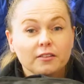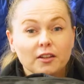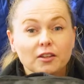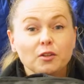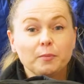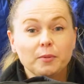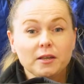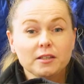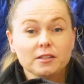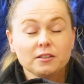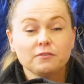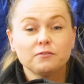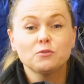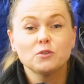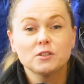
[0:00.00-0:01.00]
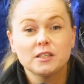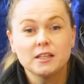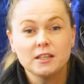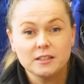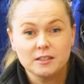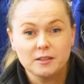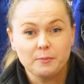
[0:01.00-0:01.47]
then the Pearson
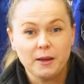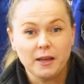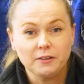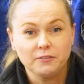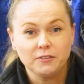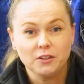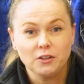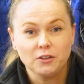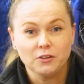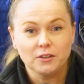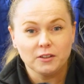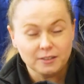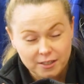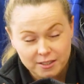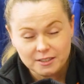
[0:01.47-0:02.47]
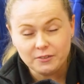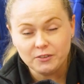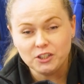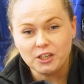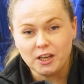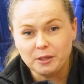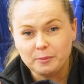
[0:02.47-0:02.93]
forty is the pack for you. Let's have
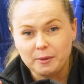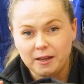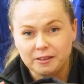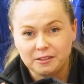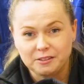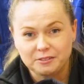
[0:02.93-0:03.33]
a chat about